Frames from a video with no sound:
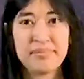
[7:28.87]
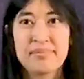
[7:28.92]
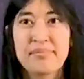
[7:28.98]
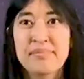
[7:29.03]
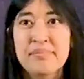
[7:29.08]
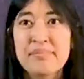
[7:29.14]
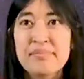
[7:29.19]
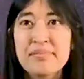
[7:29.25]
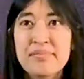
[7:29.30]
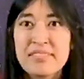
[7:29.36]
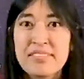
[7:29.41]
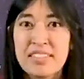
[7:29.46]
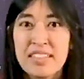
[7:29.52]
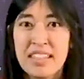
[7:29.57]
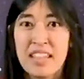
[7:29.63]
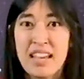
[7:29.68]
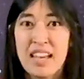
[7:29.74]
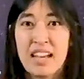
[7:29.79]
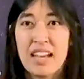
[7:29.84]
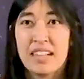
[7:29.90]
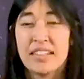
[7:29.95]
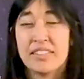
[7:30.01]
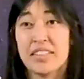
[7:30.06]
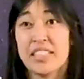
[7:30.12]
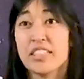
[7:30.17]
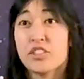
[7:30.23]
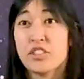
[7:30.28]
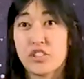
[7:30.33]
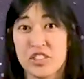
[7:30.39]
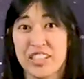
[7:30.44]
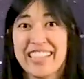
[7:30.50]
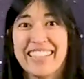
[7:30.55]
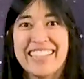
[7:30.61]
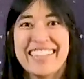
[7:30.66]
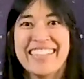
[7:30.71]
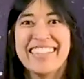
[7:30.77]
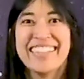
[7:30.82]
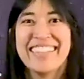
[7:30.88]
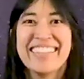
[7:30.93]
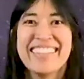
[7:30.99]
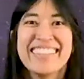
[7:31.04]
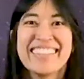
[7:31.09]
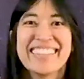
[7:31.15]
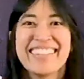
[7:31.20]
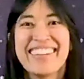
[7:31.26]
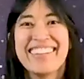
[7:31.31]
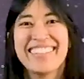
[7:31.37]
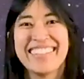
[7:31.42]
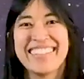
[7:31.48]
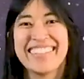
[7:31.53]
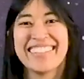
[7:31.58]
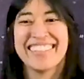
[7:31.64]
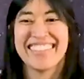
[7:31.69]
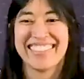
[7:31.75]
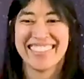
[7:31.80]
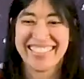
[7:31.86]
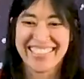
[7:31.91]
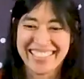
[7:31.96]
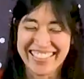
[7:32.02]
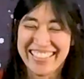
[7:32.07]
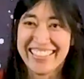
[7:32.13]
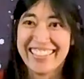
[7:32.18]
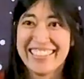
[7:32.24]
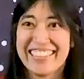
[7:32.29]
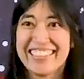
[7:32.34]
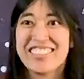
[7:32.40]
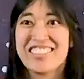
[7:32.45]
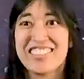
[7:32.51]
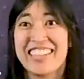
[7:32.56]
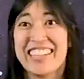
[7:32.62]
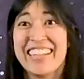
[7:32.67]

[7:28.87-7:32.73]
This train is going to the city, this